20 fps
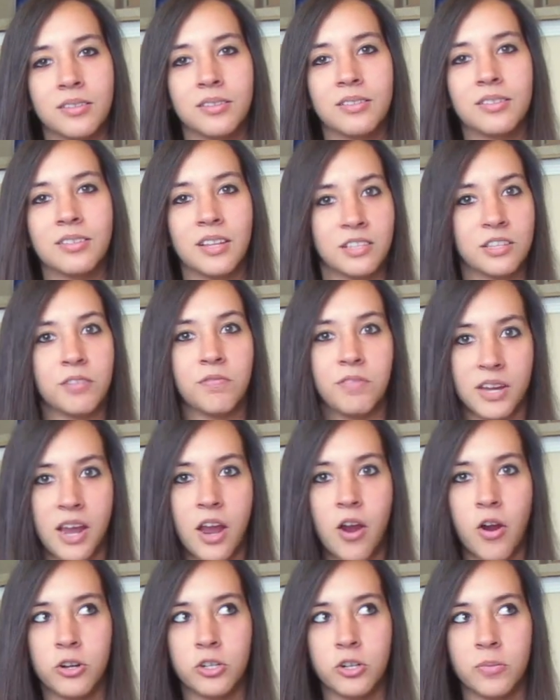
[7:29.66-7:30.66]
sense of the
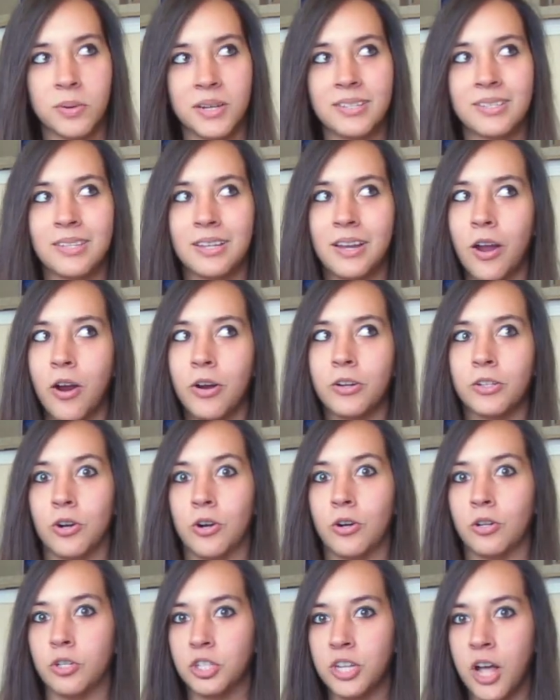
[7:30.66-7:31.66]
character, because the character
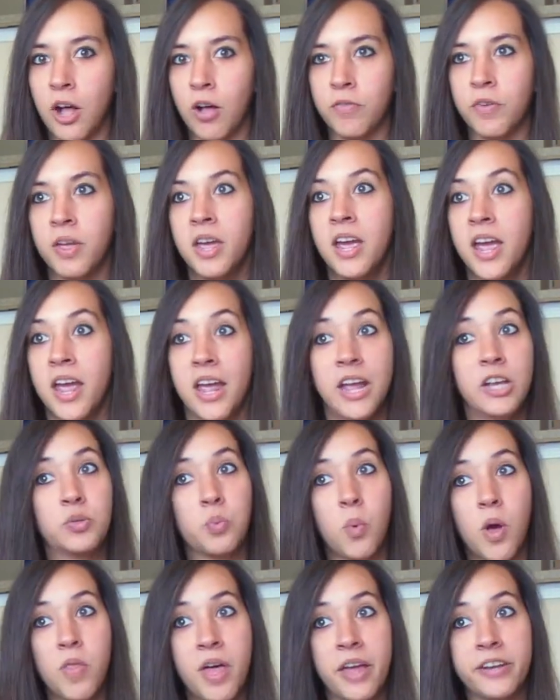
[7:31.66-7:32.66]
herself
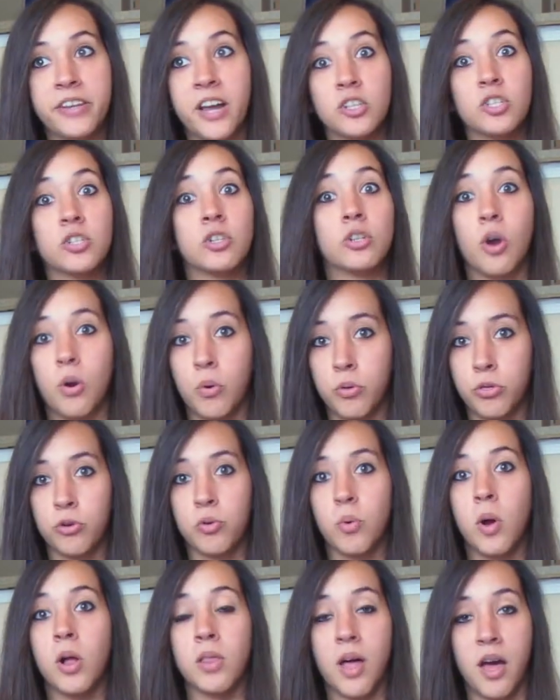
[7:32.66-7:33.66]
is one that does go
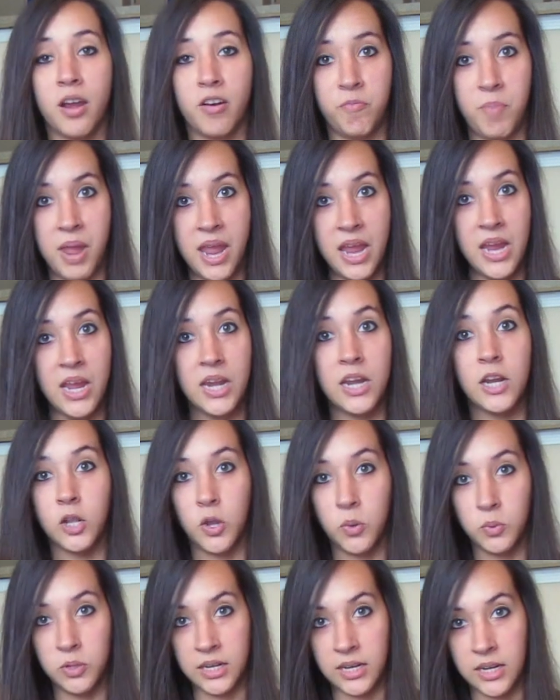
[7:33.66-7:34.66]
through a lot of pain and
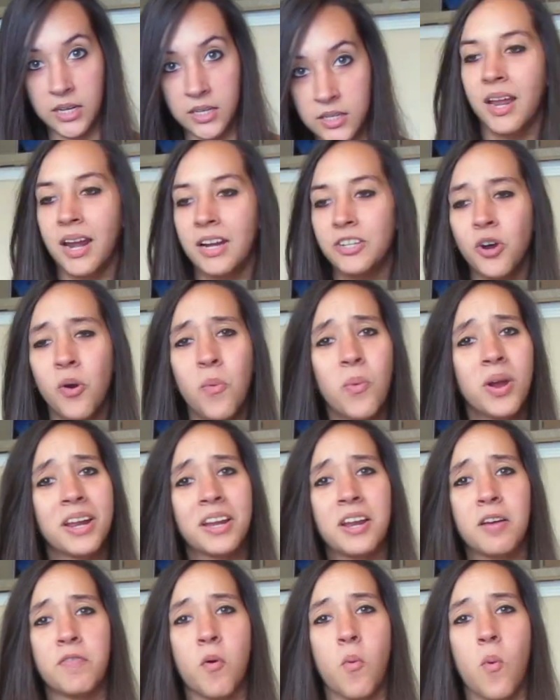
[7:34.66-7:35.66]
loneliness. And I don't want
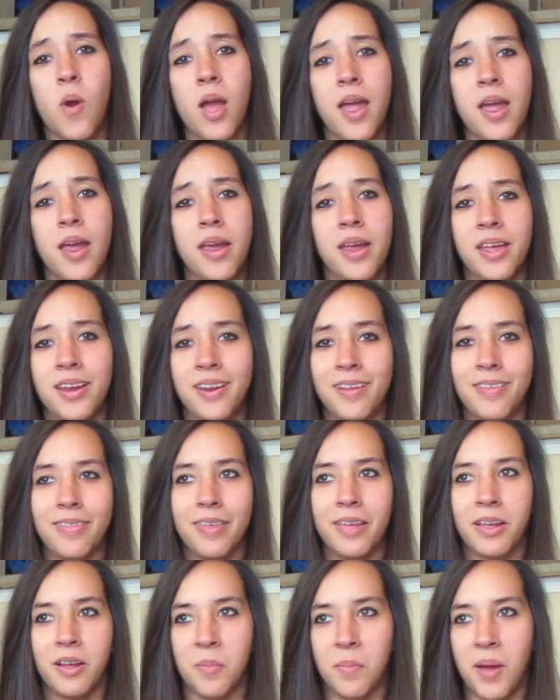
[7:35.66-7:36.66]
to give away
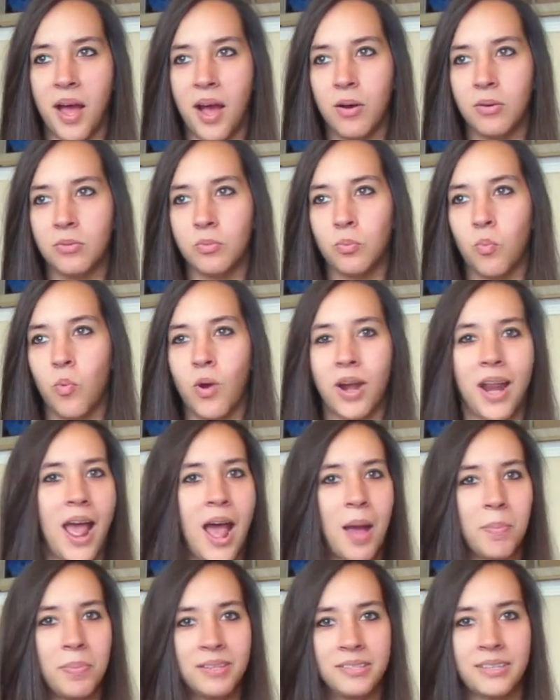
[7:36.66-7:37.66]
anything about what
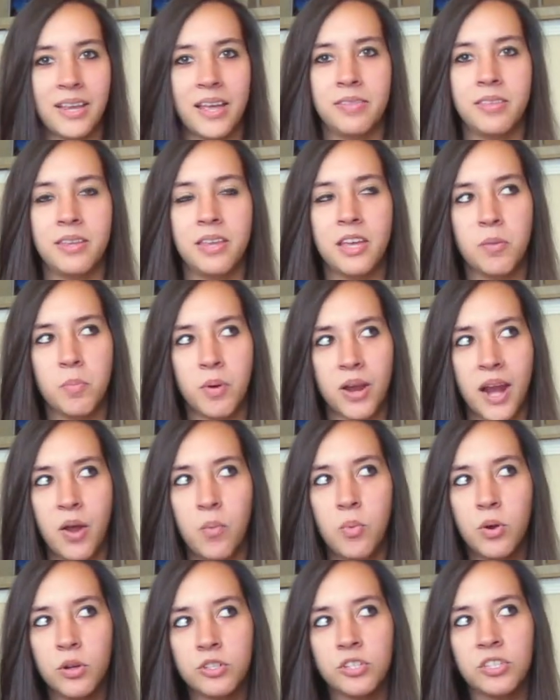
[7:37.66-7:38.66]
happens at the end, but I
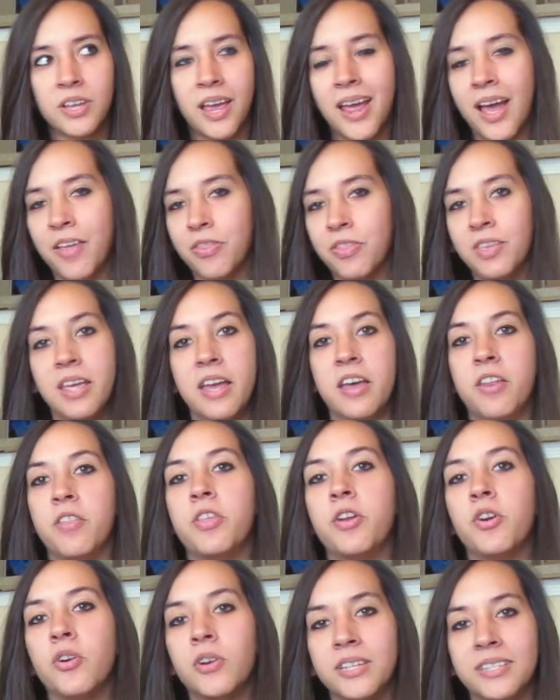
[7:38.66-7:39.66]
will say at the end
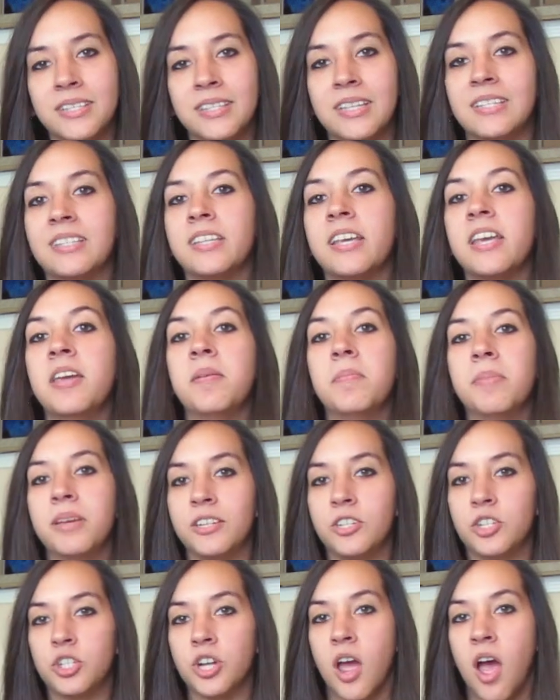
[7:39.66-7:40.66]
there is this
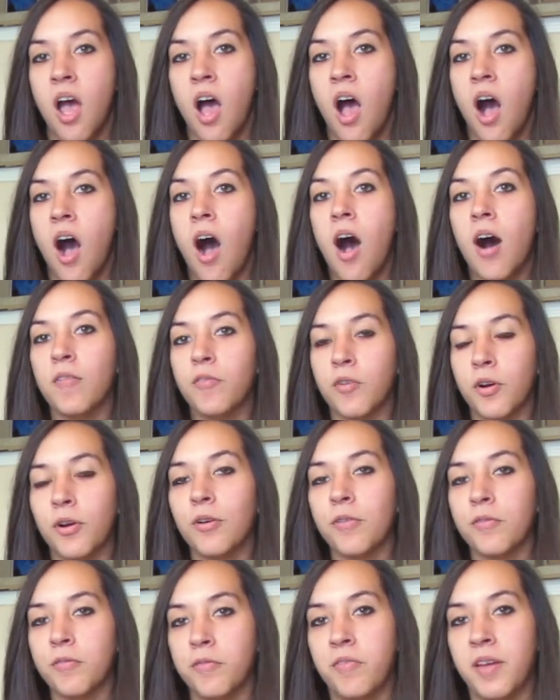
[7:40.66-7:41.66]
image of
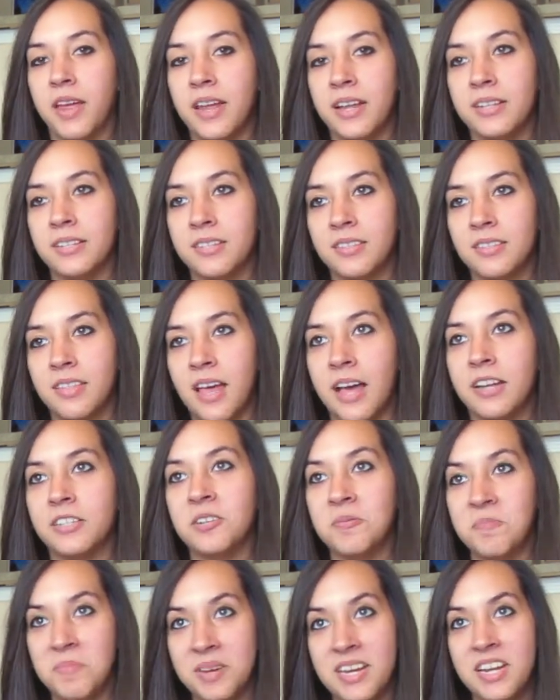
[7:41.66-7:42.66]
her face that
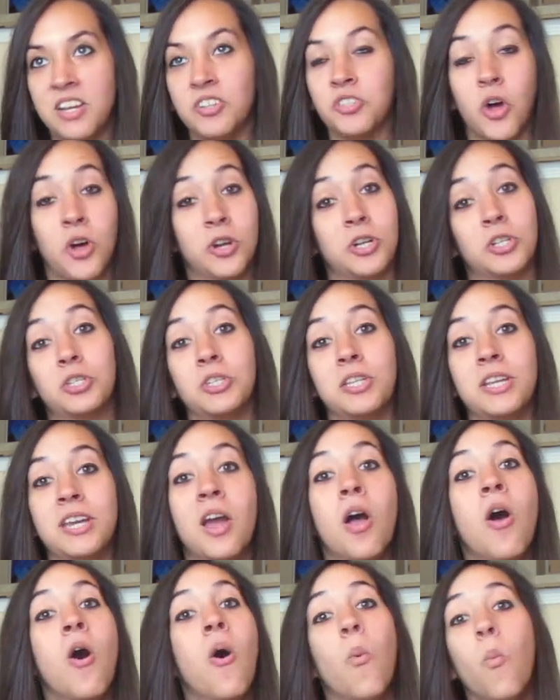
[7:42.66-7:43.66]
to me is
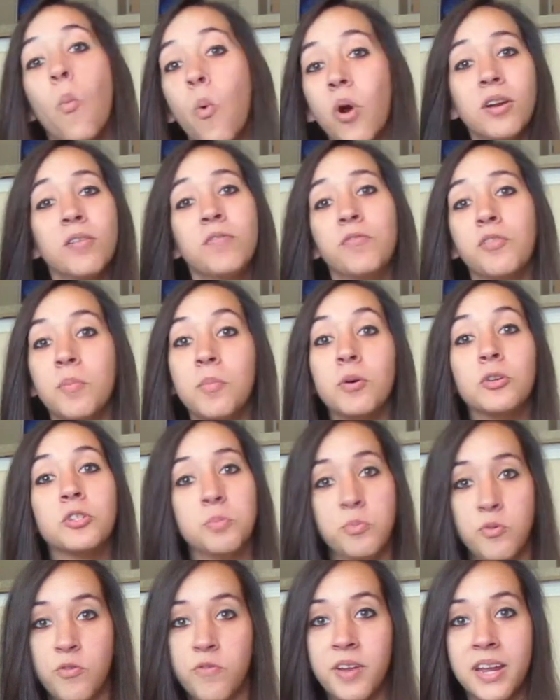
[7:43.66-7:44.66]
honestly one of the
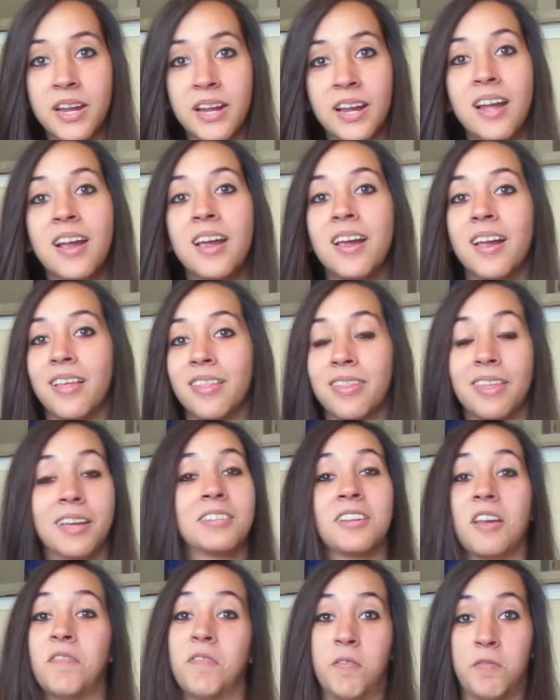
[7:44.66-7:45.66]
most moving
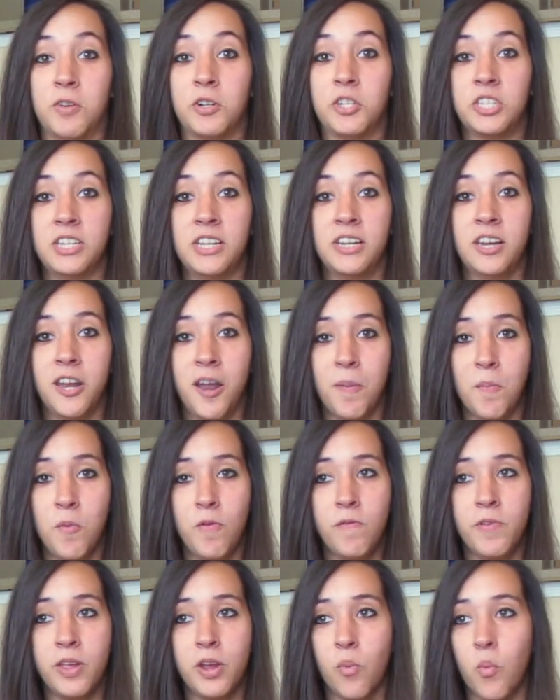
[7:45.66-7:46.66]
things I've ever seen in a
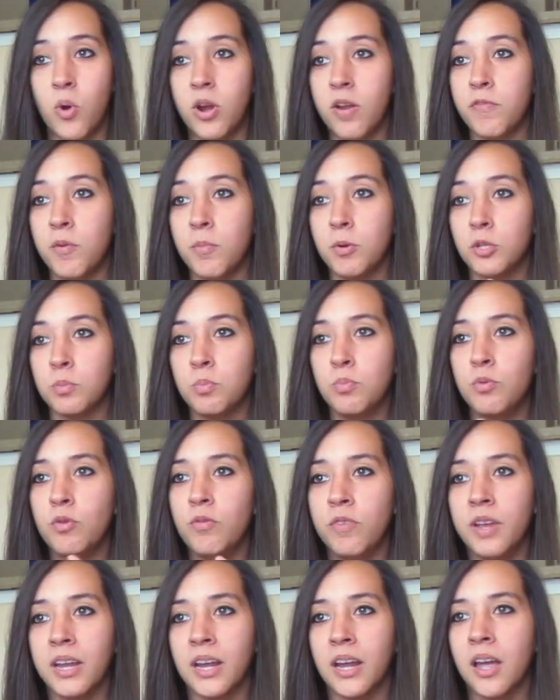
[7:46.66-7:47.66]
movie, or one of the most
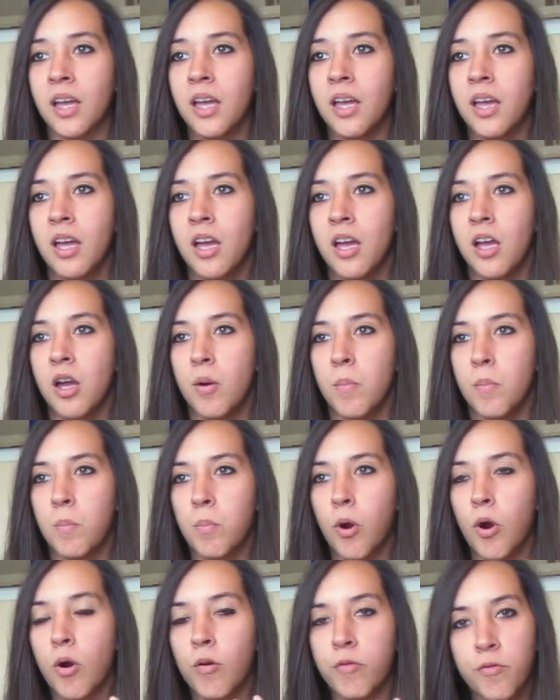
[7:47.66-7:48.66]
moving
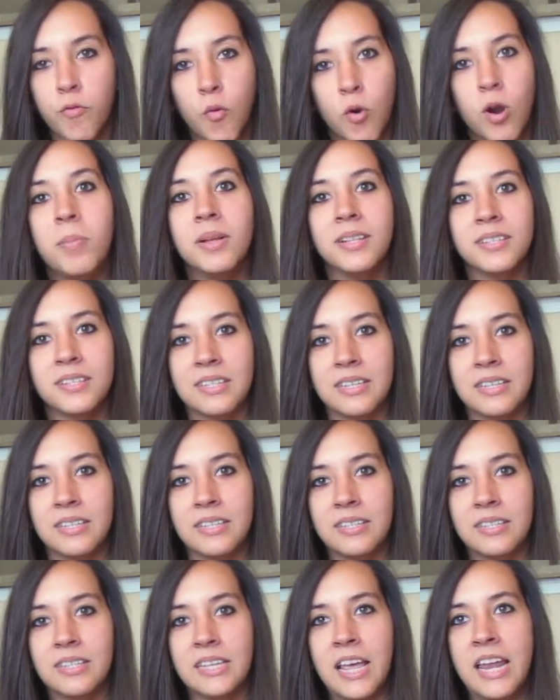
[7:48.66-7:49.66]

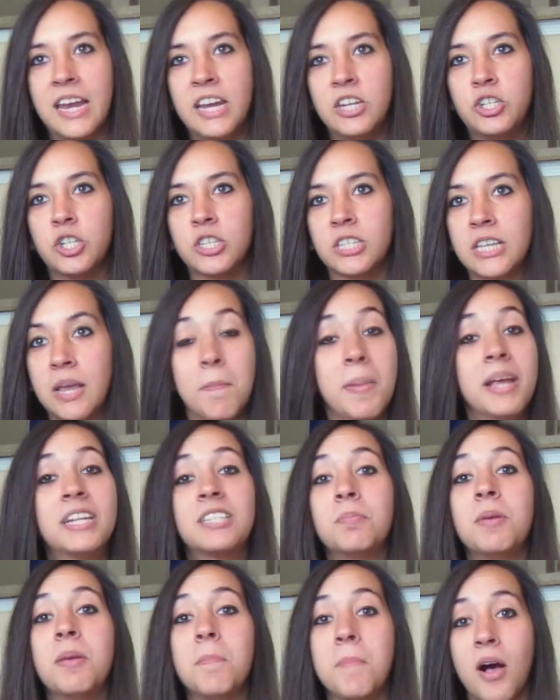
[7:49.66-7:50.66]
performances, and it
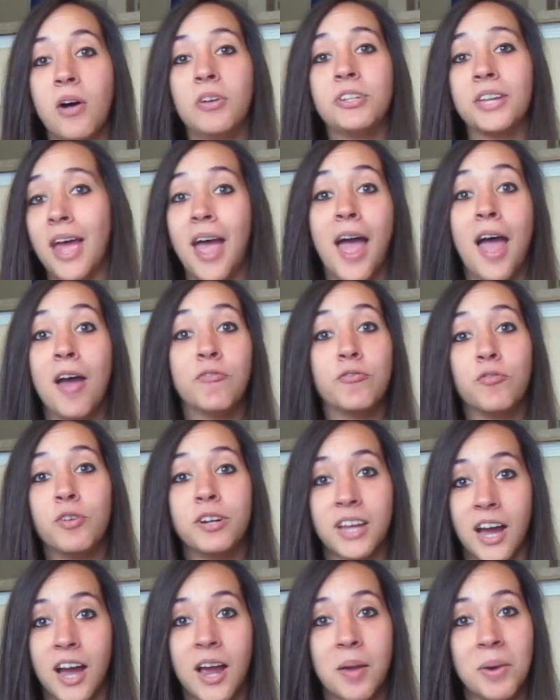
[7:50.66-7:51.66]
makes me melt
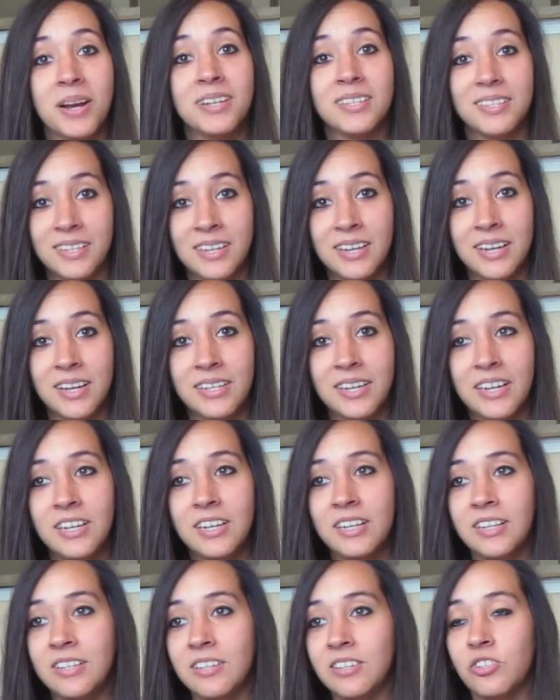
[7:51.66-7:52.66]
every time I see it.
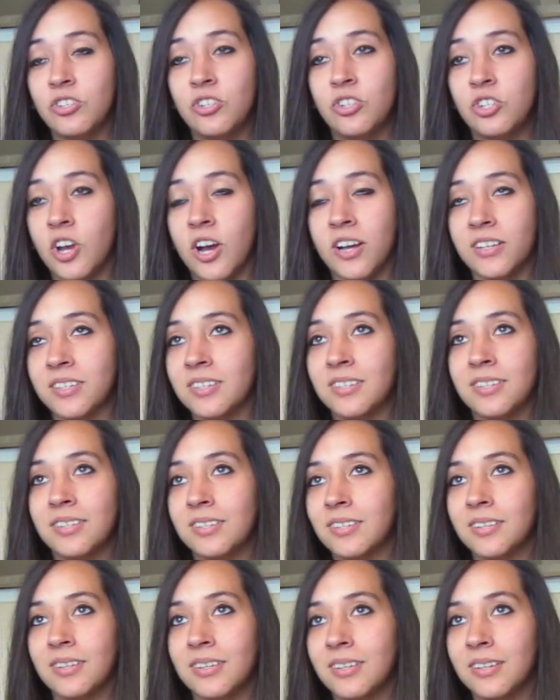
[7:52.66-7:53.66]
It is
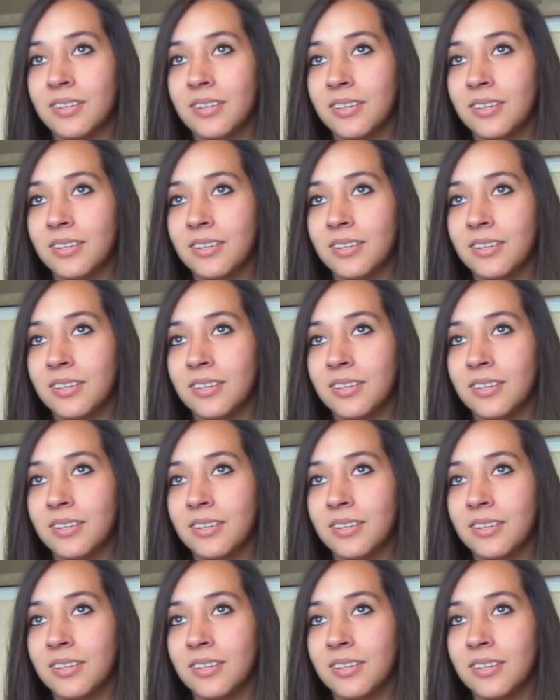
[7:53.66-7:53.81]
just...